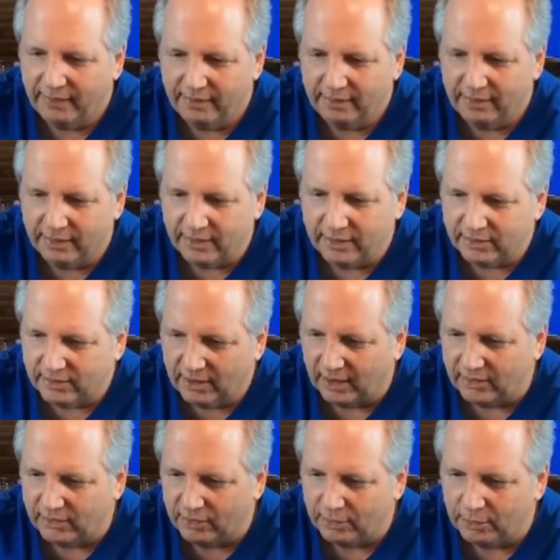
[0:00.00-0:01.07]
This
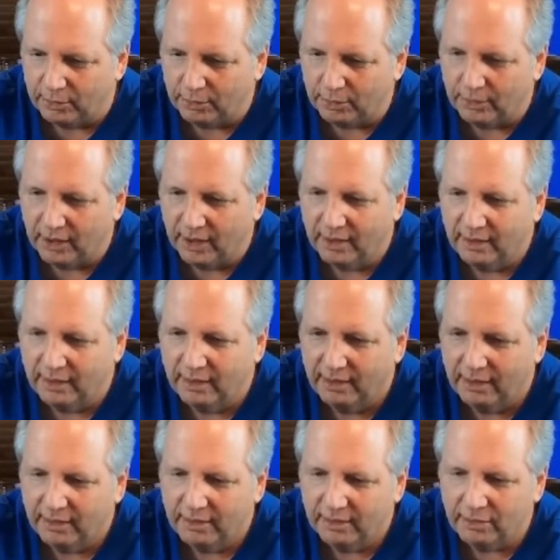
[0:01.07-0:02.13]
takes you
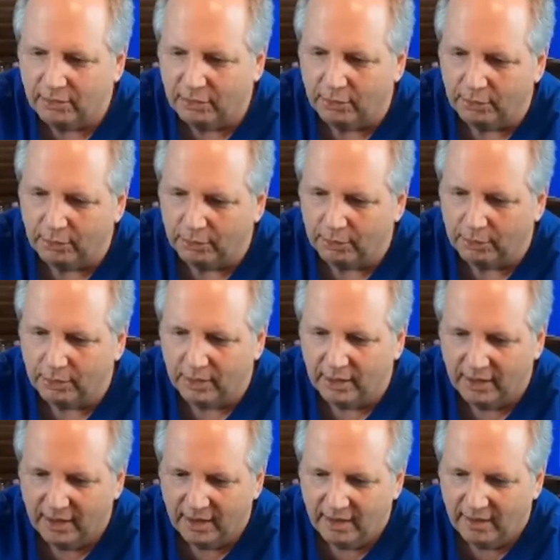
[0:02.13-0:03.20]
to
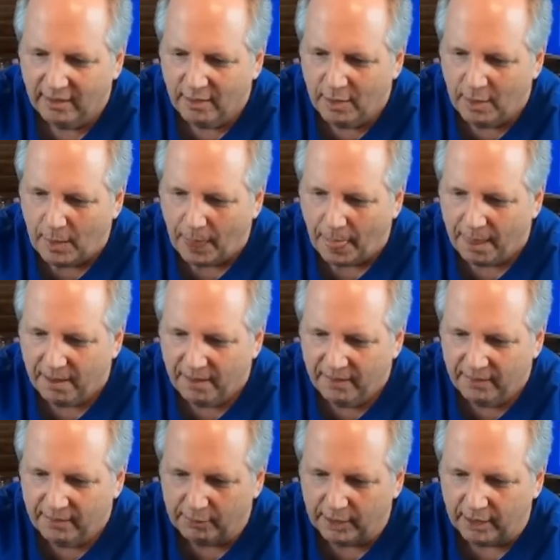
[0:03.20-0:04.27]

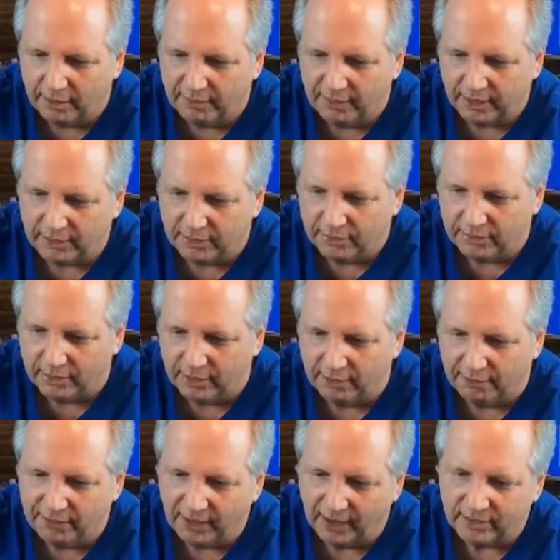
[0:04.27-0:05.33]
radar vectors to your
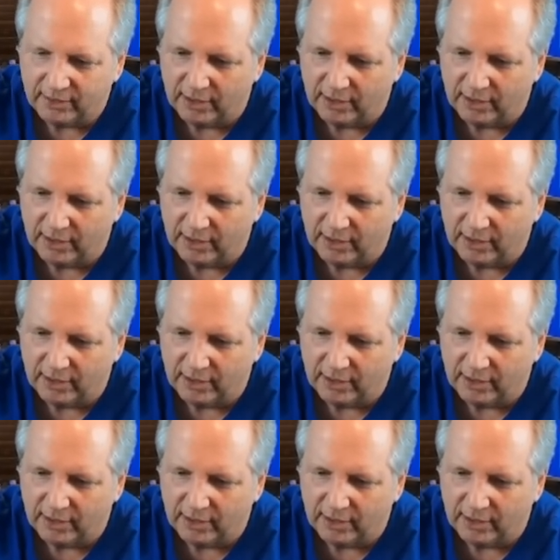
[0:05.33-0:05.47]
fix.